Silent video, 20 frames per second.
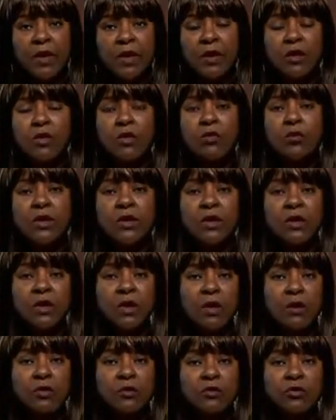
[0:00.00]
You can
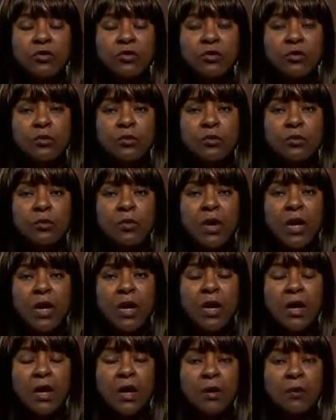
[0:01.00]
go to
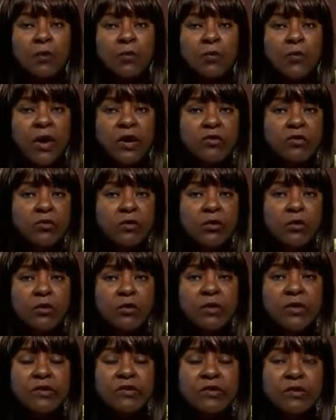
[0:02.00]
Rachel
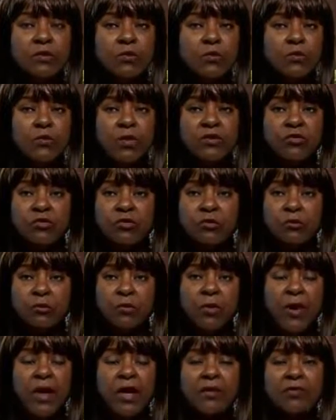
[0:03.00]
Lewis and Richard
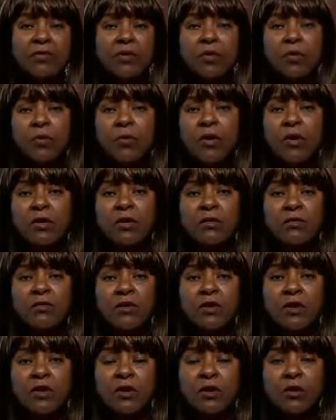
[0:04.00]
Brown. They're part of
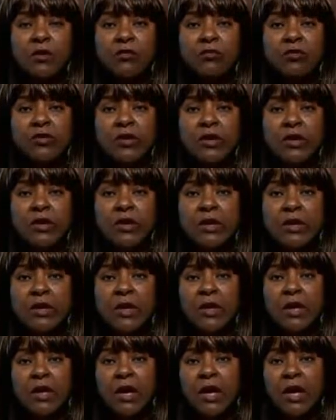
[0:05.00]
the Clergy
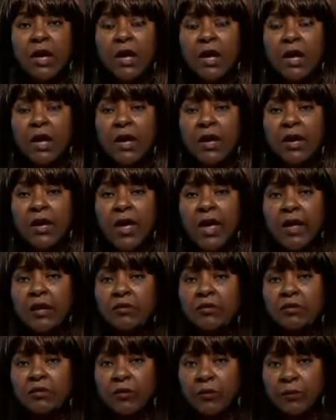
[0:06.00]

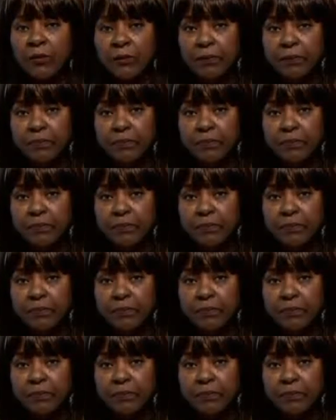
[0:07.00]
Council.